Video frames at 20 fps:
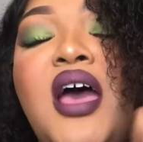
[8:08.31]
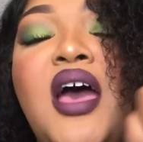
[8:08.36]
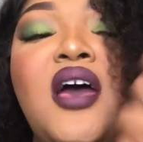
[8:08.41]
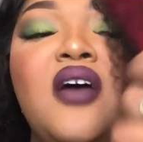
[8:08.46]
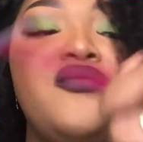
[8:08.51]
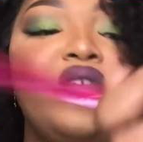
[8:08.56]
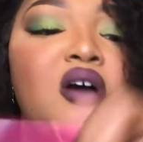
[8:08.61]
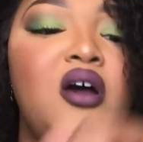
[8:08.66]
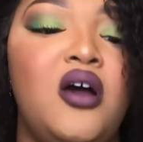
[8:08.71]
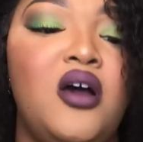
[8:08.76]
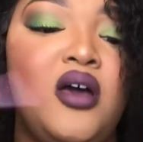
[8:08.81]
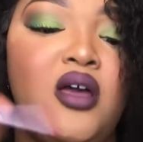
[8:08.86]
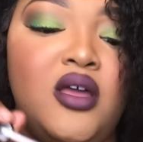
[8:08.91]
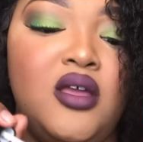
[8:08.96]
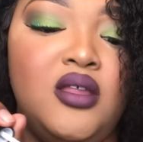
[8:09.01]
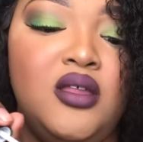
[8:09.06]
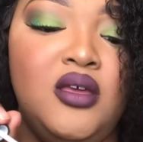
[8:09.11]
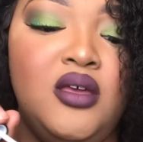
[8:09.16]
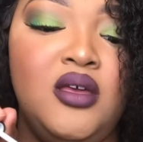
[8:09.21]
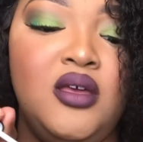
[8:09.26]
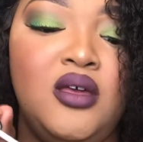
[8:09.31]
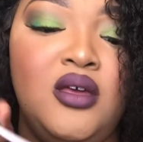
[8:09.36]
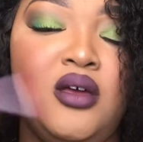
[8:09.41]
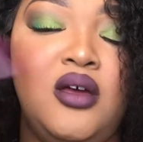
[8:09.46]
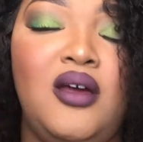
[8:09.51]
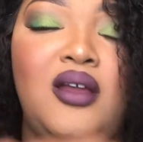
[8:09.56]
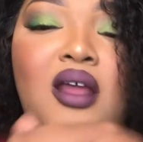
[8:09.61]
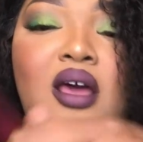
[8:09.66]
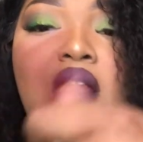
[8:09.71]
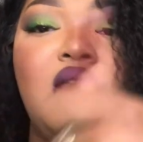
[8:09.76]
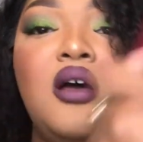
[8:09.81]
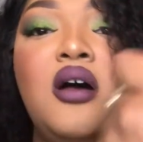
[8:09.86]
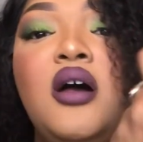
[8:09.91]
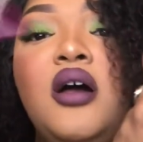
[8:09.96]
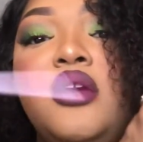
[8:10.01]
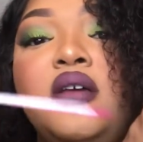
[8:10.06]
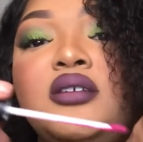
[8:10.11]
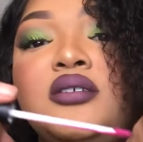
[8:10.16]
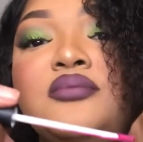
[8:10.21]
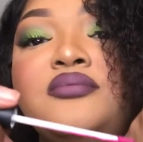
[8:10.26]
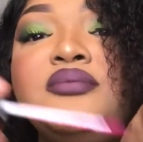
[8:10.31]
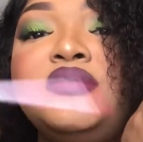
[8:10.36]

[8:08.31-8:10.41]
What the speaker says: I have an aunt, or not an aunt.